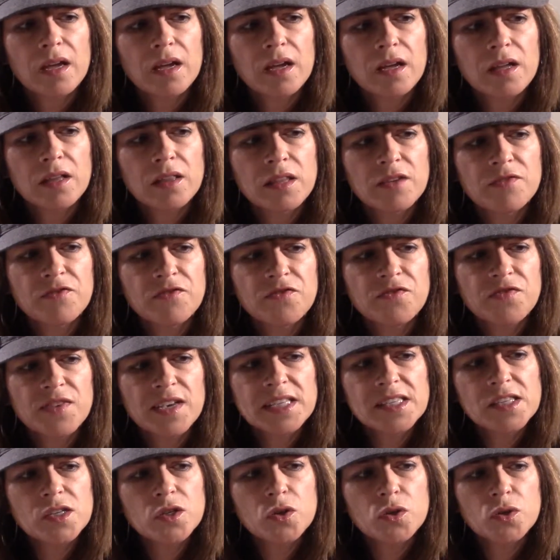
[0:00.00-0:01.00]
the
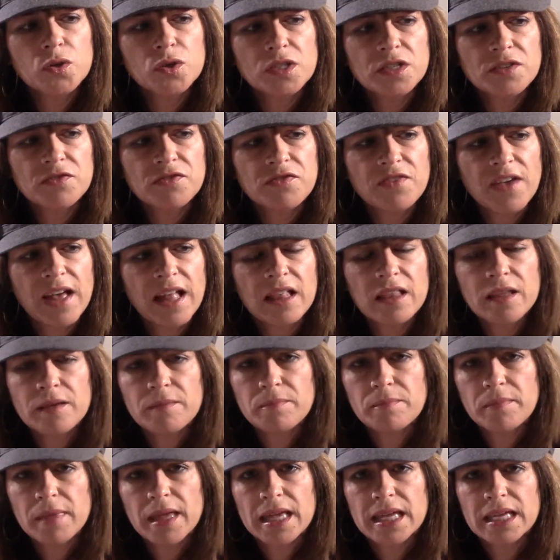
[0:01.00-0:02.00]
physical
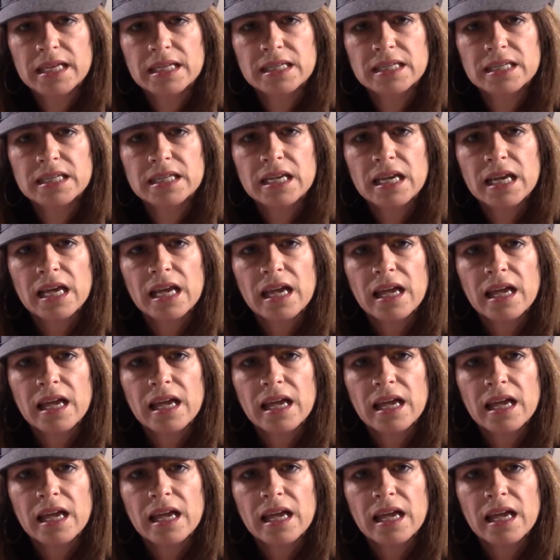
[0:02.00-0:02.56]
development